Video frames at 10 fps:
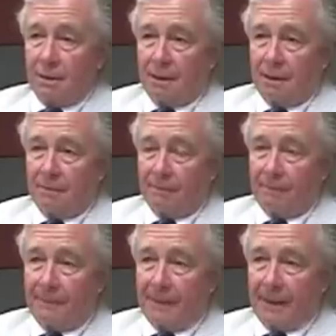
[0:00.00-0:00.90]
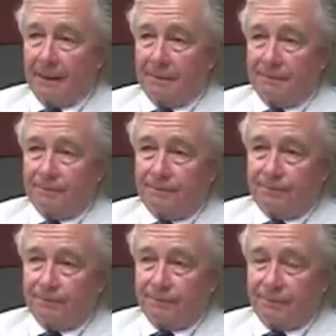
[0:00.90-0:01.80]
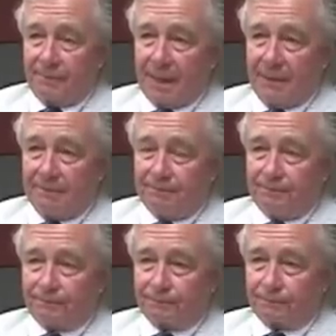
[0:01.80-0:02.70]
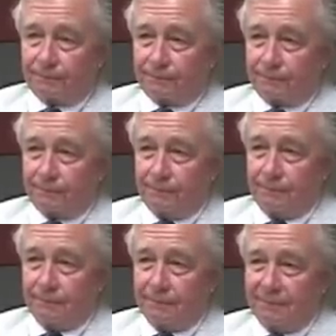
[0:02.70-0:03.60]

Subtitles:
When we hear the name Dick DeGuerin,